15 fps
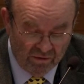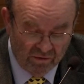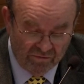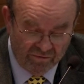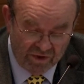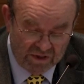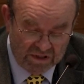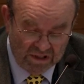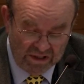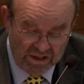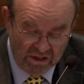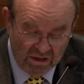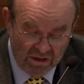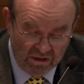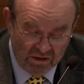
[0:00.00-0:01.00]
officially,
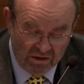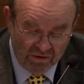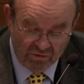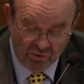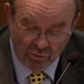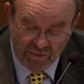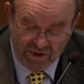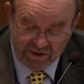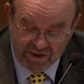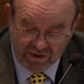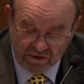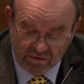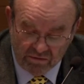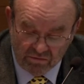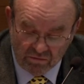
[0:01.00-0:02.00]
do
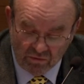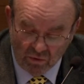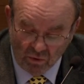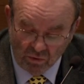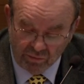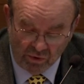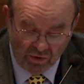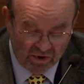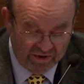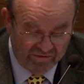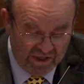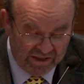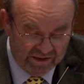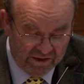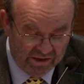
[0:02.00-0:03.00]
business, own productive
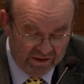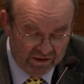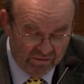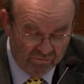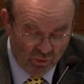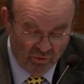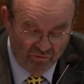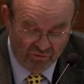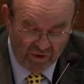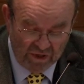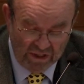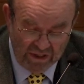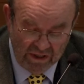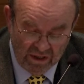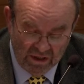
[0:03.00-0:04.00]
assets, move
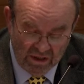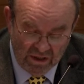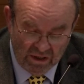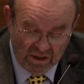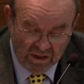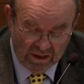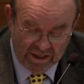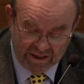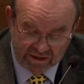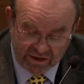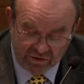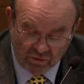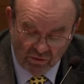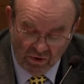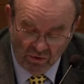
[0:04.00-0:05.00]
freely,
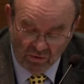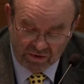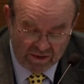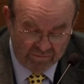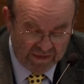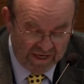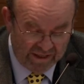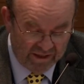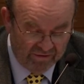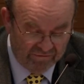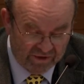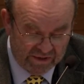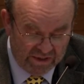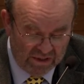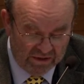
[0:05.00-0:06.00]
access to loans and banking
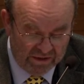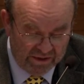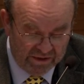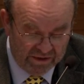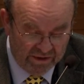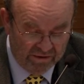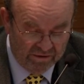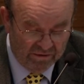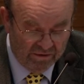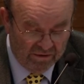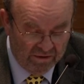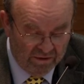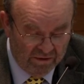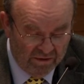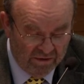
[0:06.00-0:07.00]
facilities.
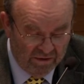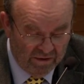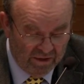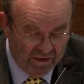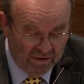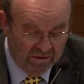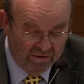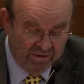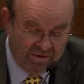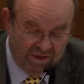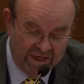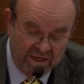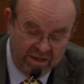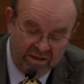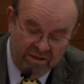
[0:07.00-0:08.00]

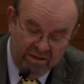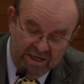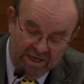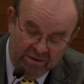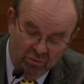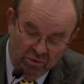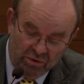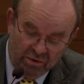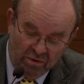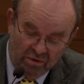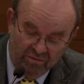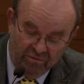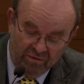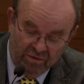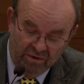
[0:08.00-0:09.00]
Then that would sort
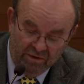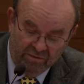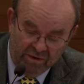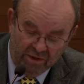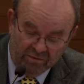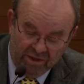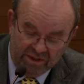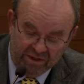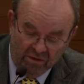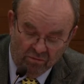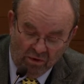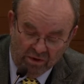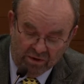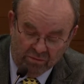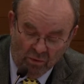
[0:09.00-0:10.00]
of, the question
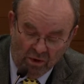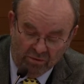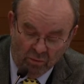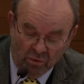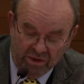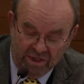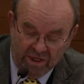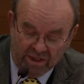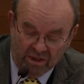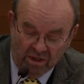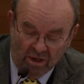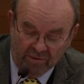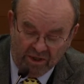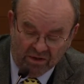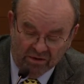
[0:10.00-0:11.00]
was, what would the
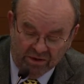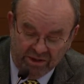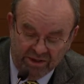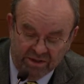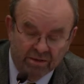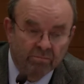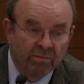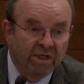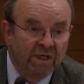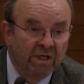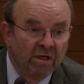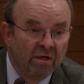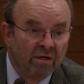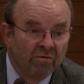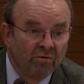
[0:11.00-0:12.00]
economic condition be
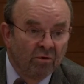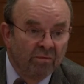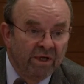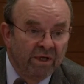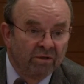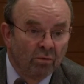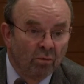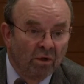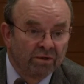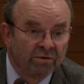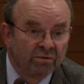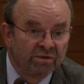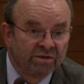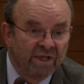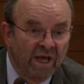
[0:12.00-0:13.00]
for me to want
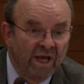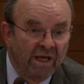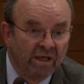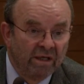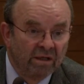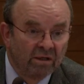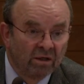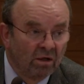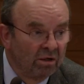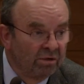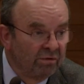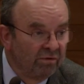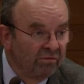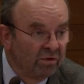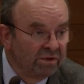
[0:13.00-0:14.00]
to stay in the
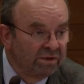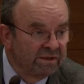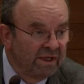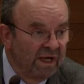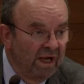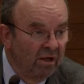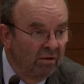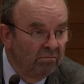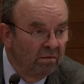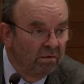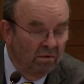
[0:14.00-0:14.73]
country of first asylum?